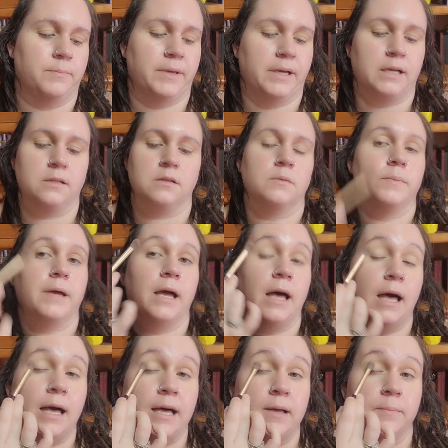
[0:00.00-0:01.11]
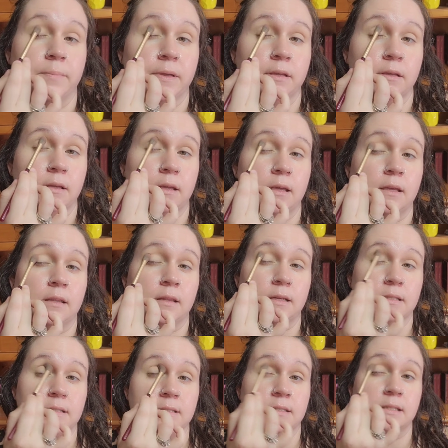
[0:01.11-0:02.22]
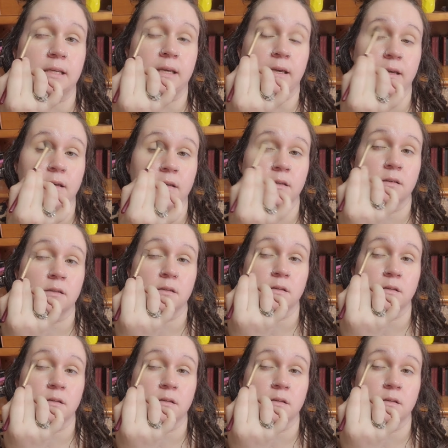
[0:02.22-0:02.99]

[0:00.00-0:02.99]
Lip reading: Pick a little bit up. And let's see